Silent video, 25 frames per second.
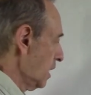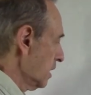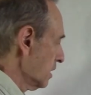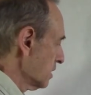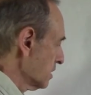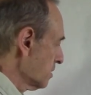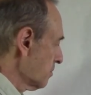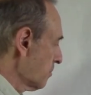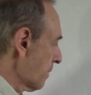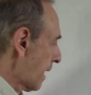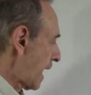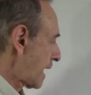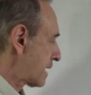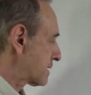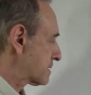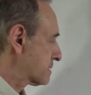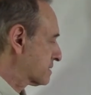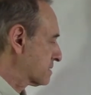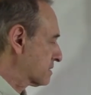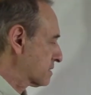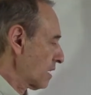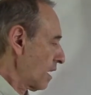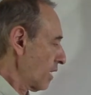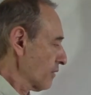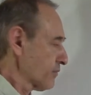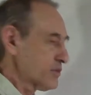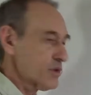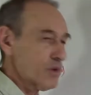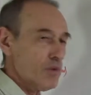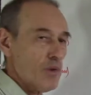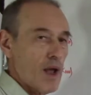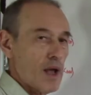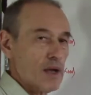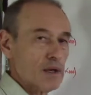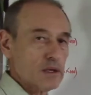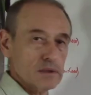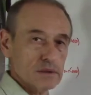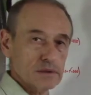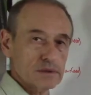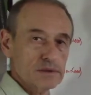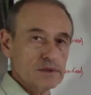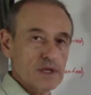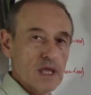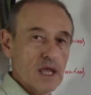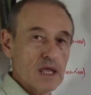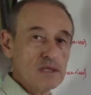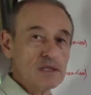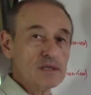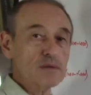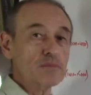The mass of the rocket
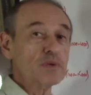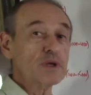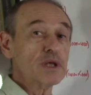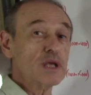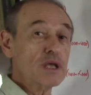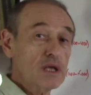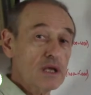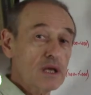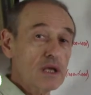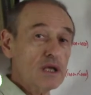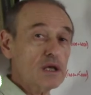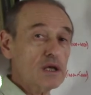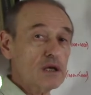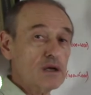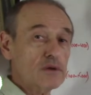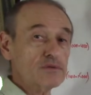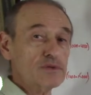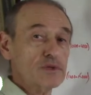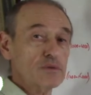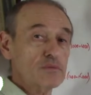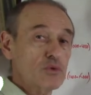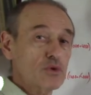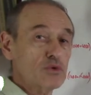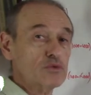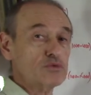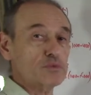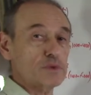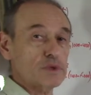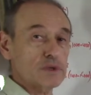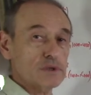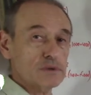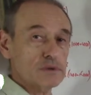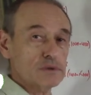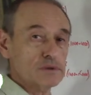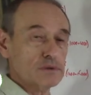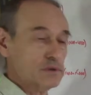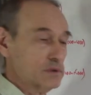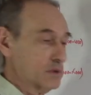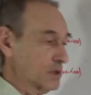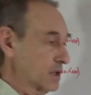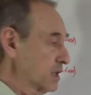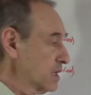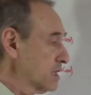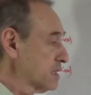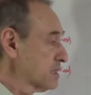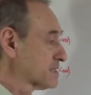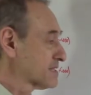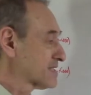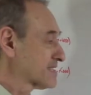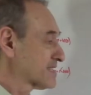in the beginning of the movement
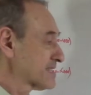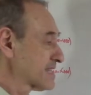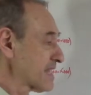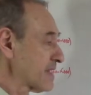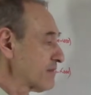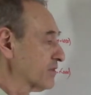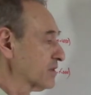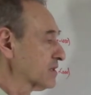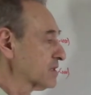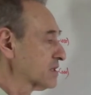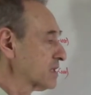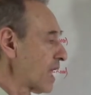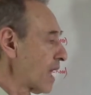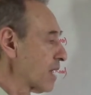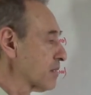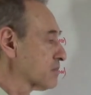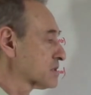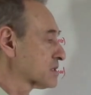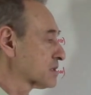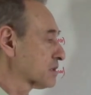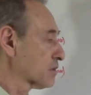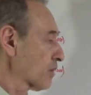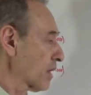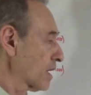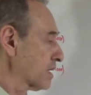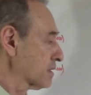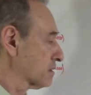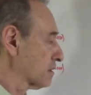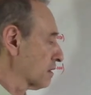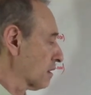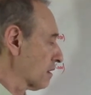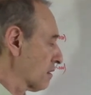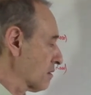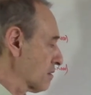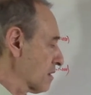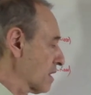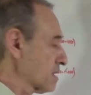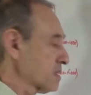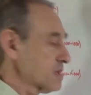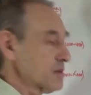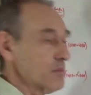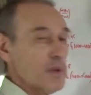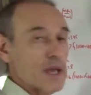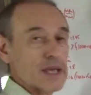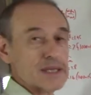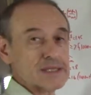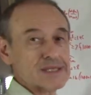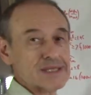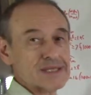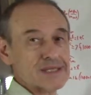is seven times greater than the
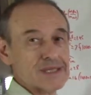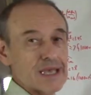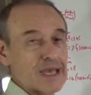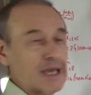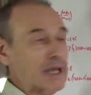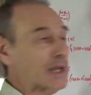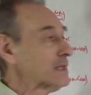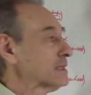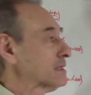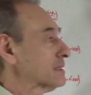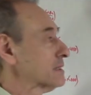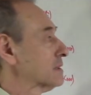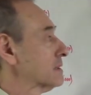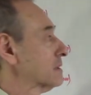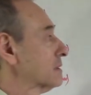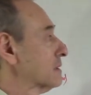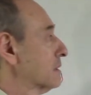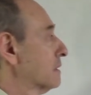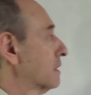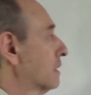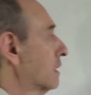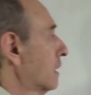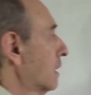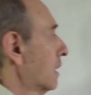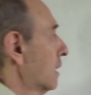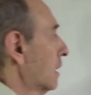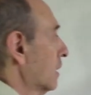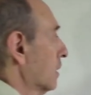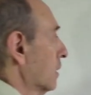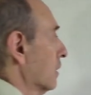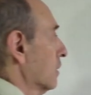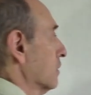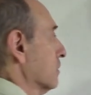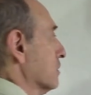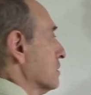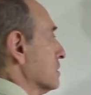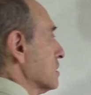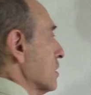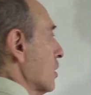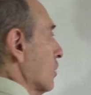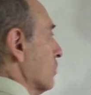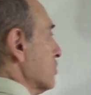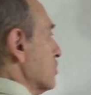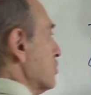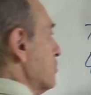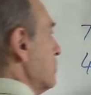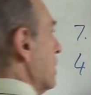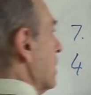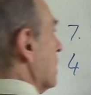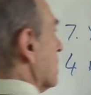mass at the end. So
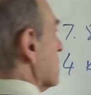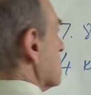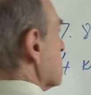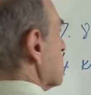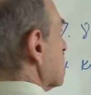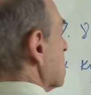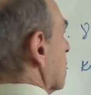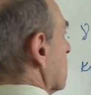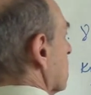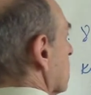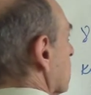which means that